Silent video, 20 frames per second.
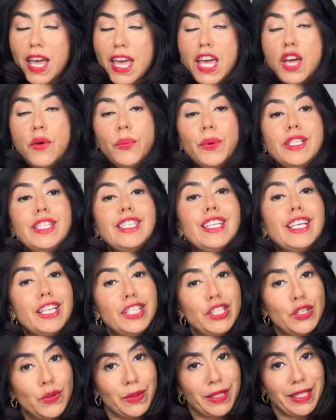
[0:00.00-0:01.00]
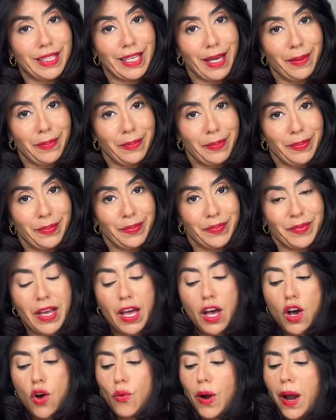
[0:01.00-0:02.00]
It was a doozy.
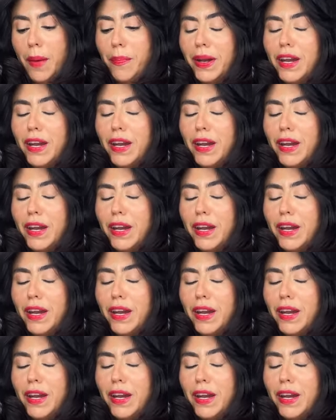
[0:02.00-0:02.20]
Right.